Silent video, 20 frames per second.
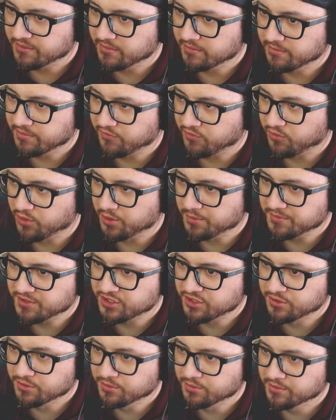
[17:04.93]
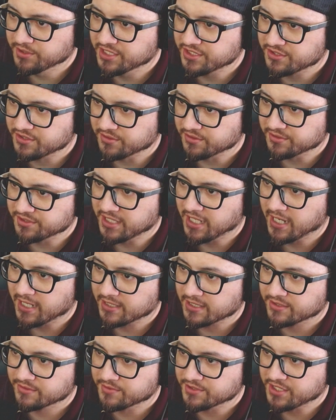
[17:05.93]
and performs 2 additional
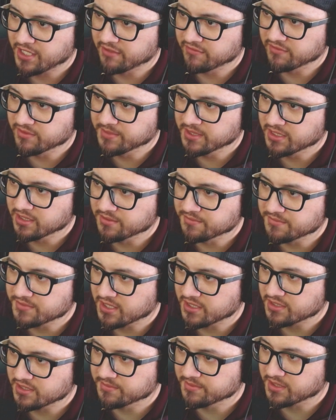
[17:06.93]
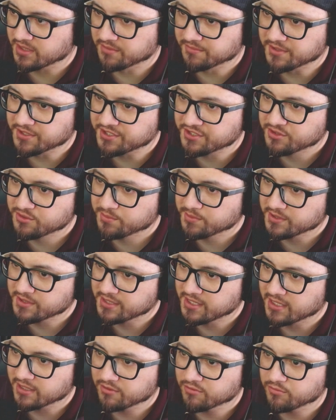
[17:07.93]
attacks, which have a medium chance to become a super
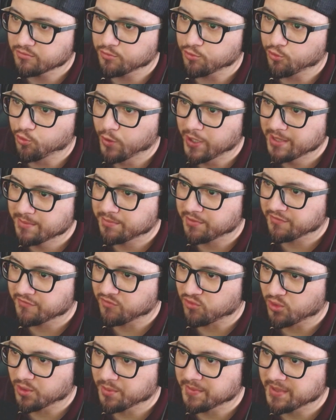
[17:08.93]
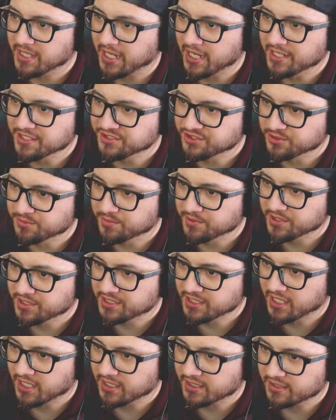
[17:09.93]
attack when performing a super
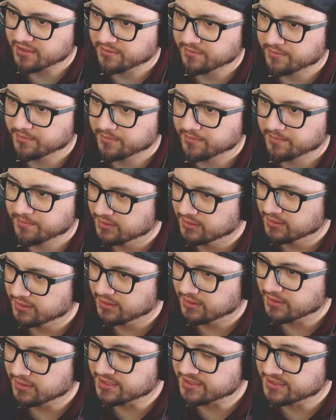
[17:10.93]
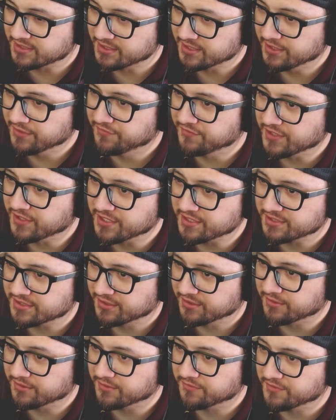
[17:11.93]
attack. This defense,
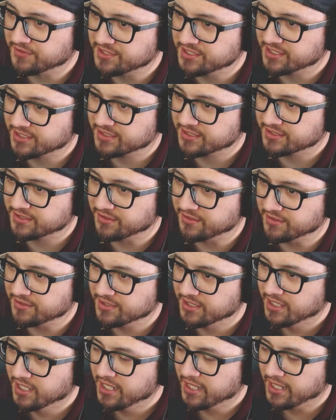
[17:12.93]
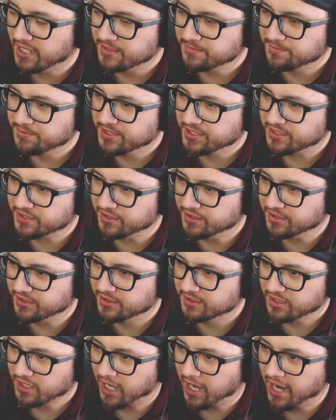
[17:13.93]
though, for 6 turns, that's pretty good.
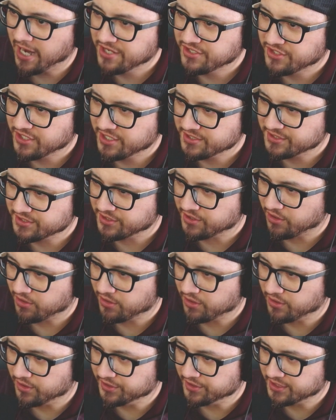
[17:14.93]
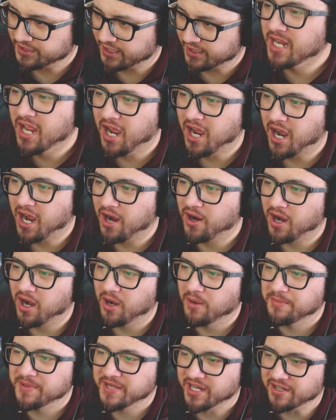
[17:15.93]
High chance to guard all attacks.
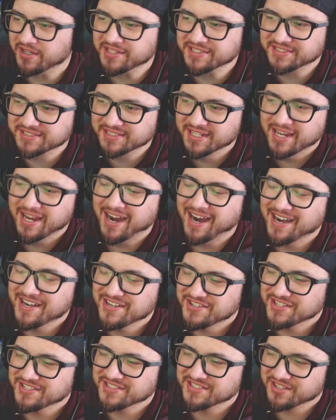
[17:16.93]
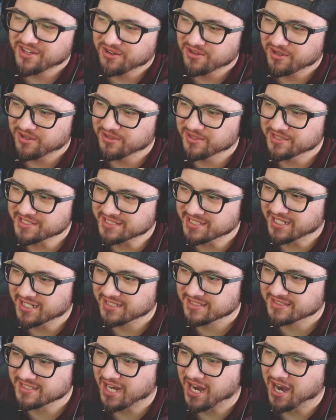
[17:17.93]
I'll be honest. High chance to guard all
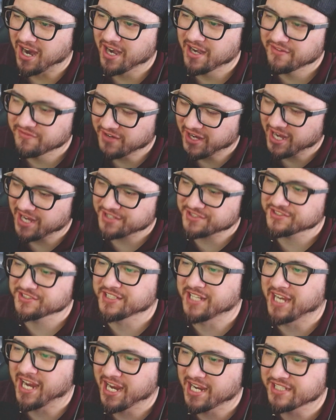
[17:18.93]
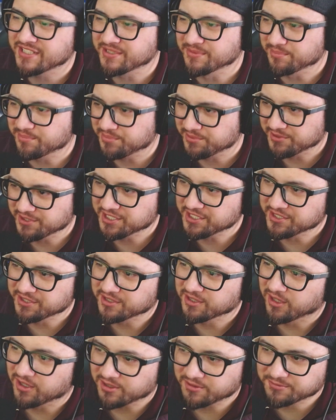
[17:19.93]
attacks. I've actually had some pretty good
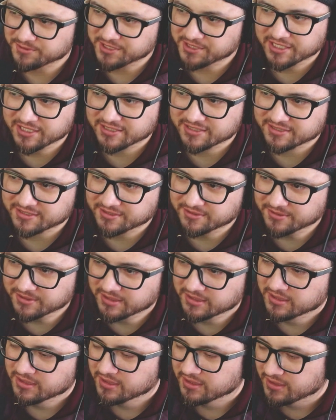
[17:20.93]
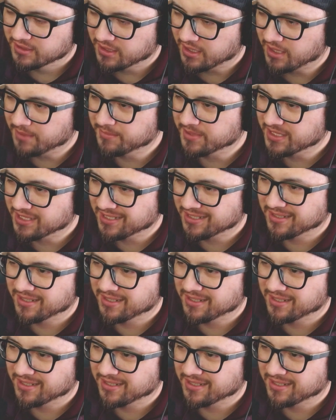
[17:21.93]
luck with that. So, I mean,